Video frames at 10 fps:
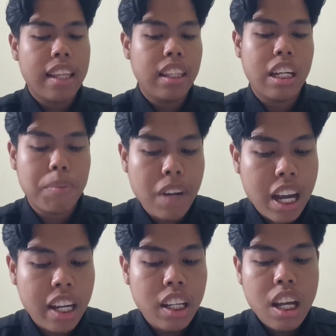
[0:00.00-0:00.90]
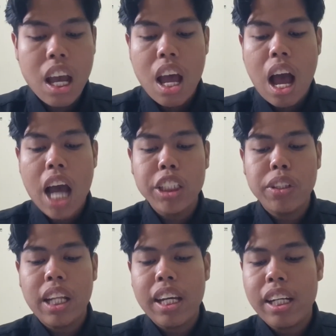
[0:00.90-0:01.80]
thereby
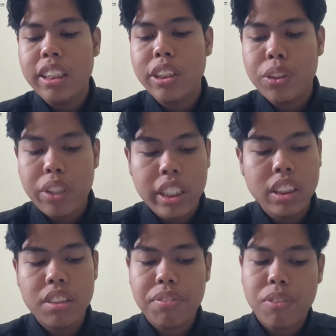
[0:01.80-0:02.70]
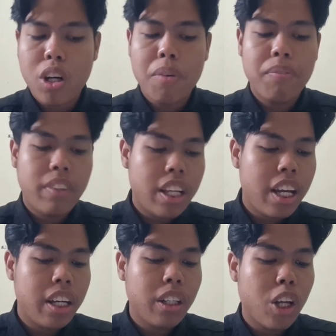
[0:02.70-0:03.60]
isolating students from
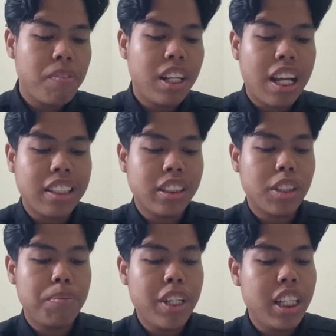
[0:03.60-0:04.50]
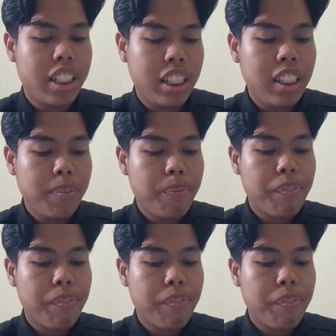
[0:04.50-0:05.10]
the globalized community.